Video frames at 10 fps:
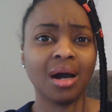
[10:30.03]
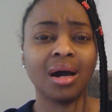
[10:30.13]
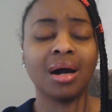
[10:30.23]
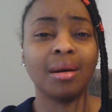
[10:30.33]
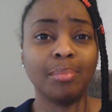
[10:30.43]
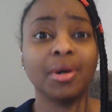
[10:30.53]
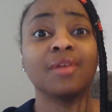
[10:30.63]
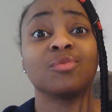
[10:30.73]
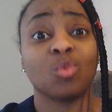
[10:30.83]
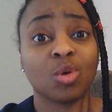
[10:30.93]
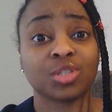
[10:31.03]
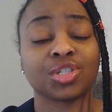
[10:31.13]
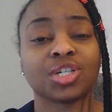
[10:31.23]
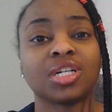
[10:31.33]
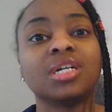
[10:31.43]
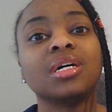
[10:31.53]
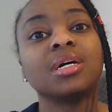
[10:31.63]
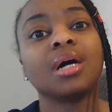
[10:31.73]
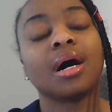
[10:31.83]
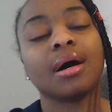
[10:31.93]
above water,
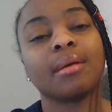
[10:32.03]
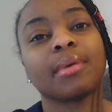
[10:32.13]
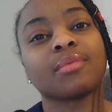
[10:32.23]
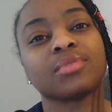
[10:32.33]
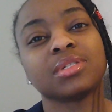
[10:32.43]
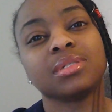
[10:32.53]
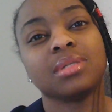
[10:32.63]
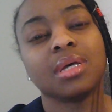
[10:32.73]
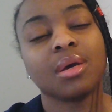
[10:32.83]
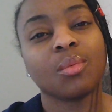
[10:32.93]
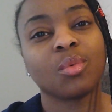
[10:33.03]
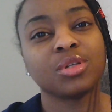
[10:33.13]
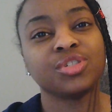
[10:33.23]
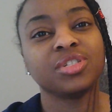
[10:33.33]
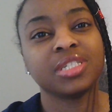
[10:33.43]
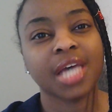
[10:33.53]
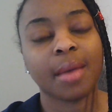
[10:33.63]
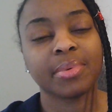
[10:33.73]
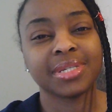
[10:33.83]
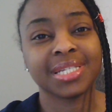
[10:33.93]
I really want you to tap
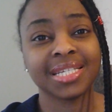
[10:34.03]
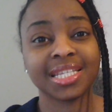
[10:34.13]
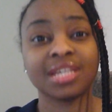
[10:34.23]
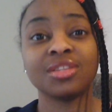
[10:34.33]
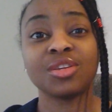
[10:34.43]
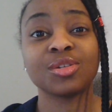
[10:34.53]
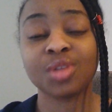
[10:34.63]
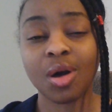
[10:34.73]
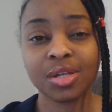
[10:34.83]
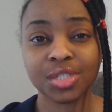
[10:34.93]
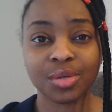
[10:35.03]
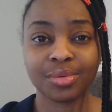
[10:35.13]
into this. And there's also